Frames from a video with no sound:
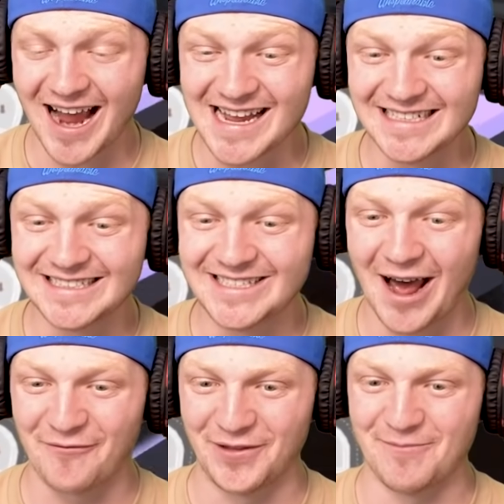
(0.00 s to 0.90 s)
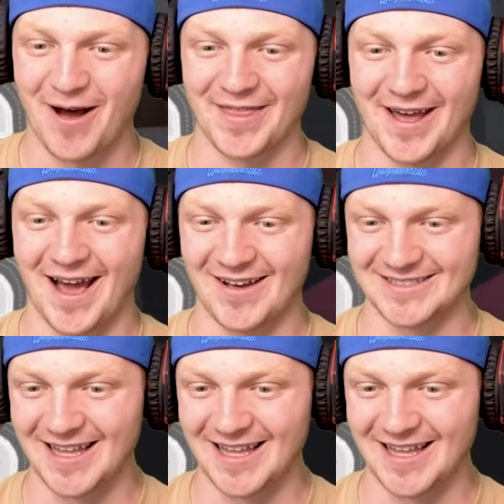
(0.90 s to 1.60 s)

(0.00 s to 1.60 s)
I can definitely buy that house